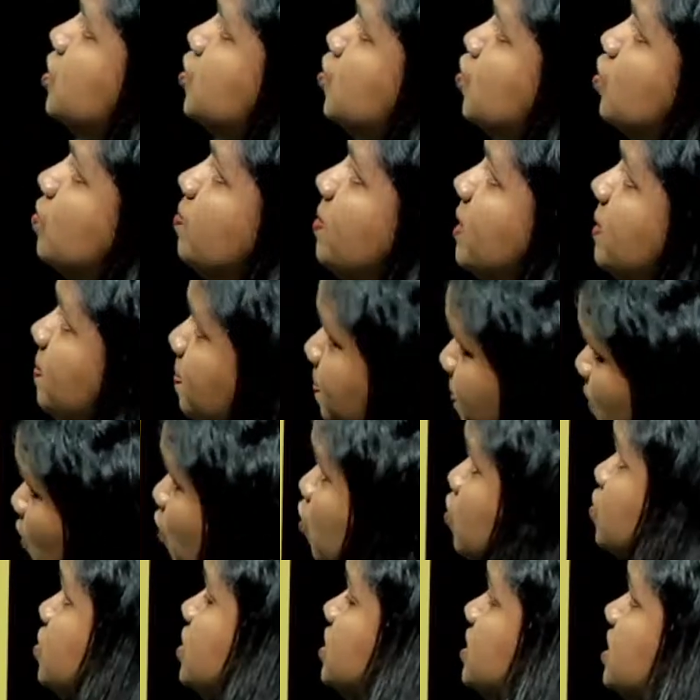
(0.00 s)
should be
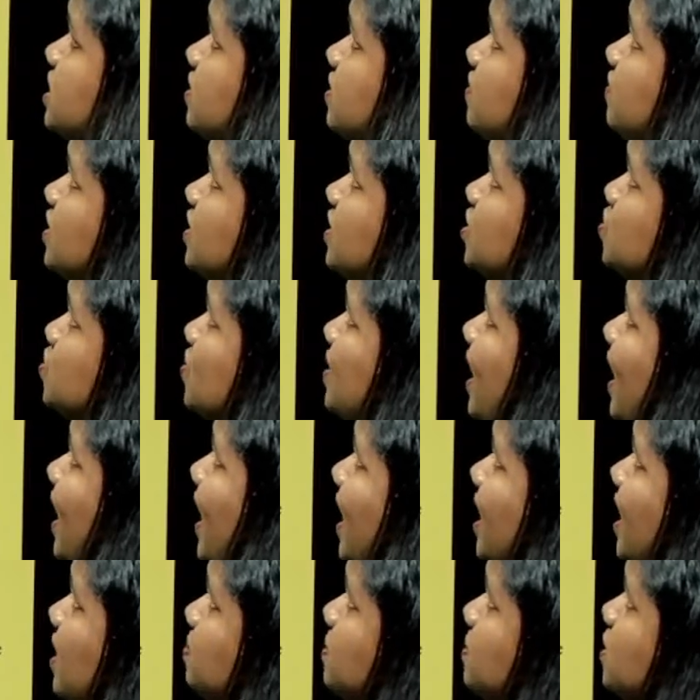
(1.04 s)
positive, it will
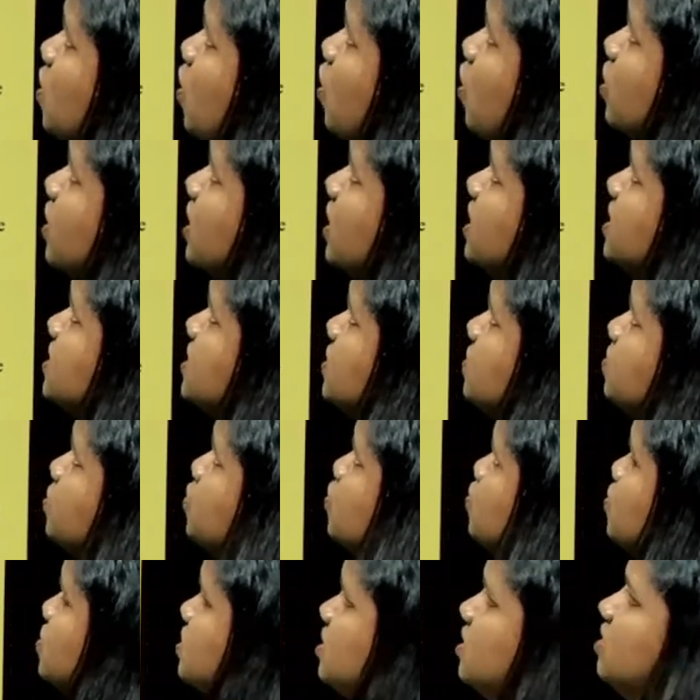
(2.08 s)
help the organism to
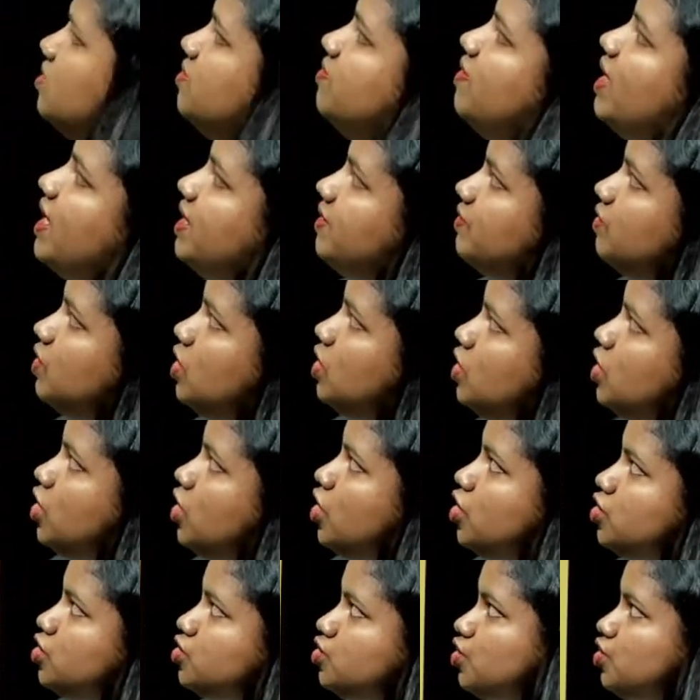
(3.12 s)
survive.
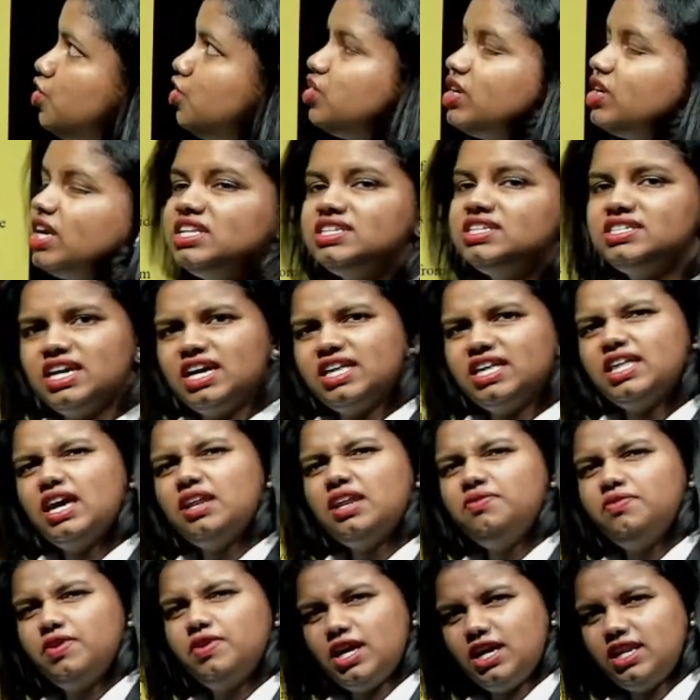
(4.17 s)
So you can say that
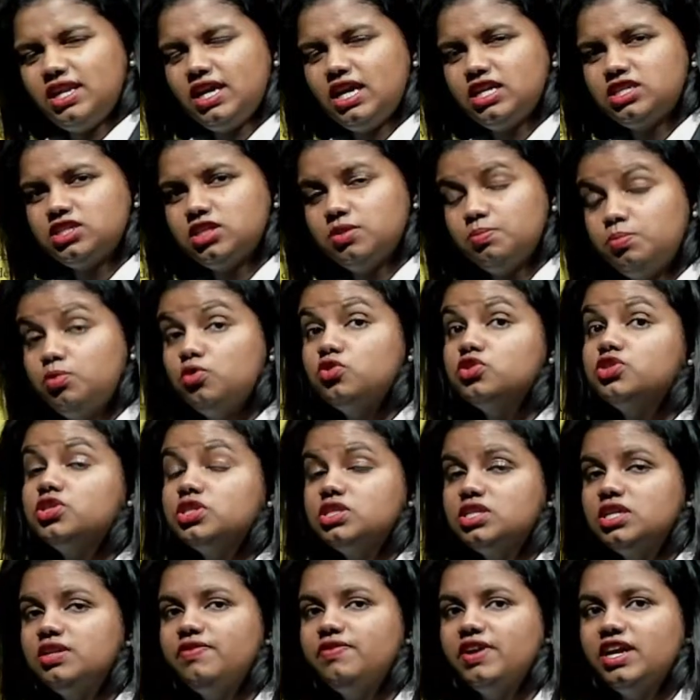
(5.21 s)
variation,
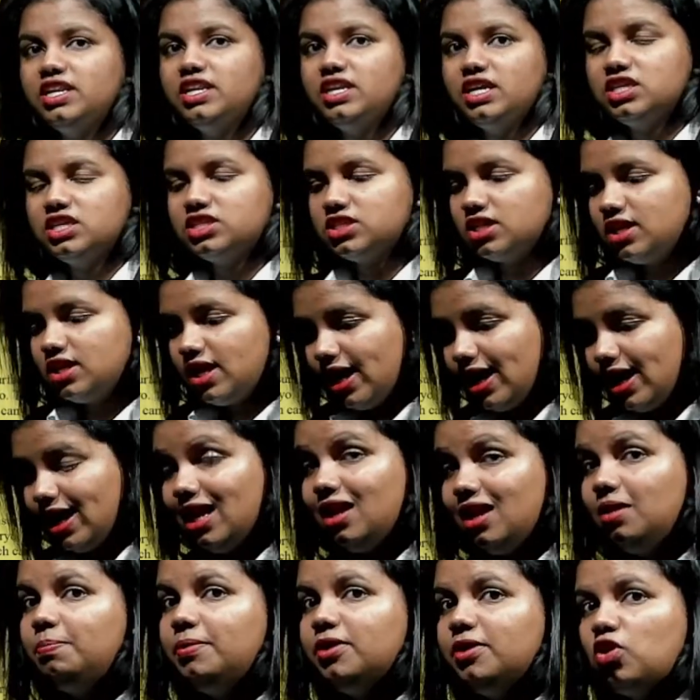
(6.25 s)
positive variation,
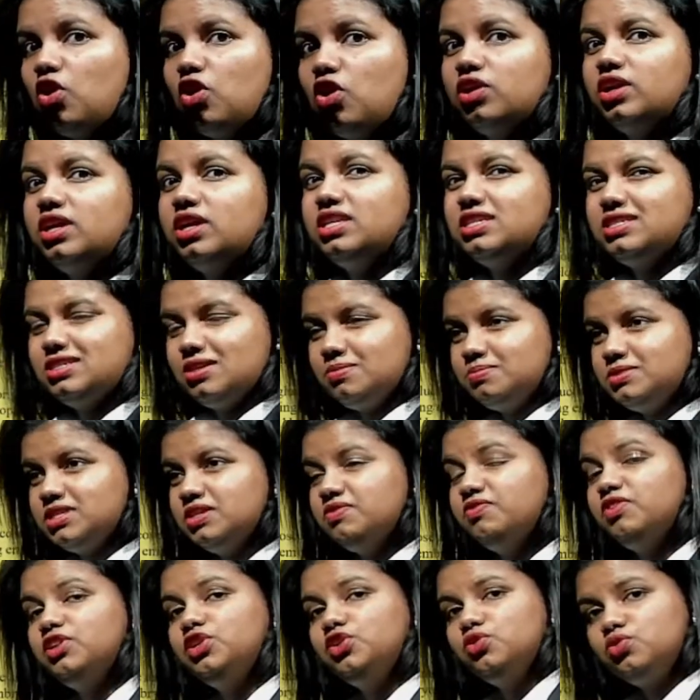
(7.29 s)
help an organism's
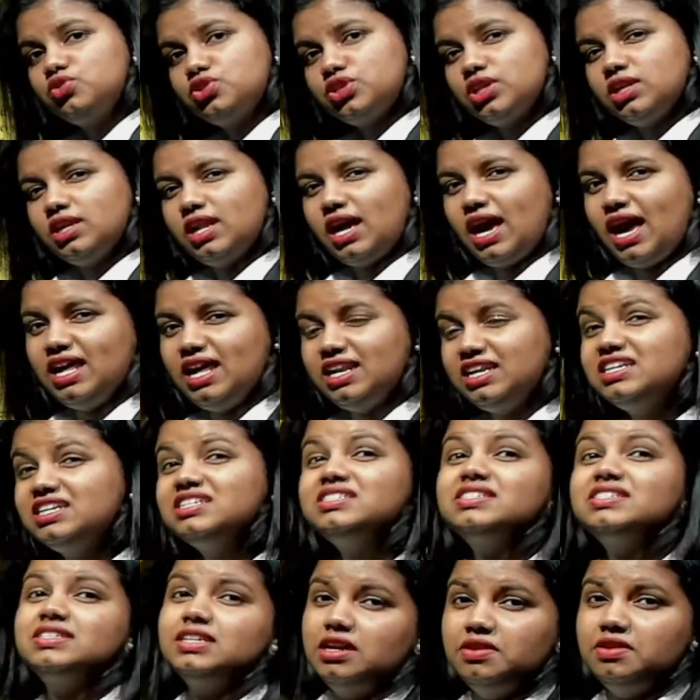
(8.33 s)
evolution and
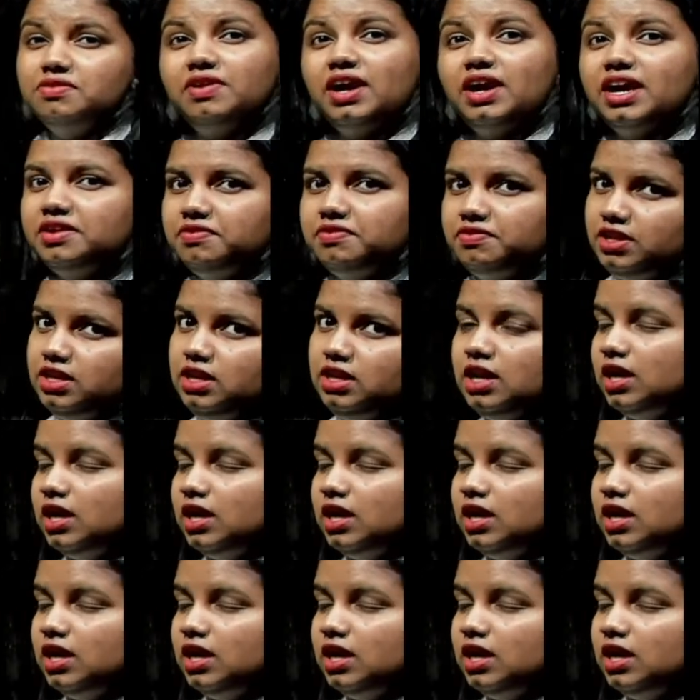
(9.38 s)
its survival,